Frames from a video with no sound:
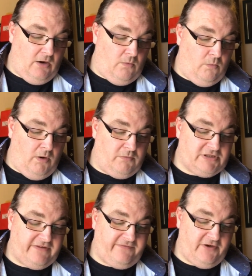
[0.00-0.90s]
What
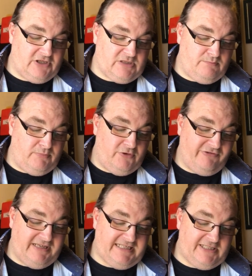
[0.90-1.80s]
was the first
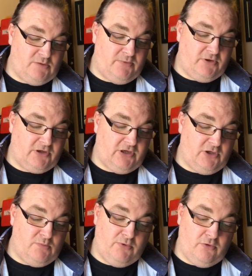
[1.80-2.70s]
Blu-ray steelbook
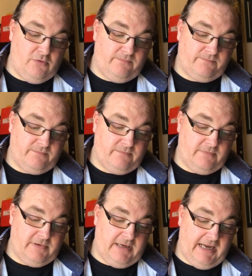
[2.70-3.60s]
you bought,
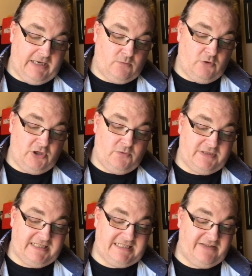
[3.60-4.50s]
and were you
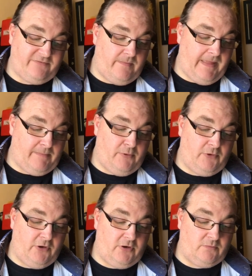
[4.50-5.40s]
addicted from that
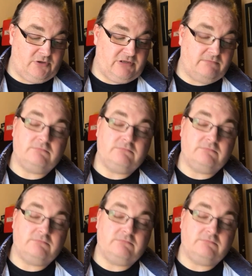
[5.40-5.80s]
point onward?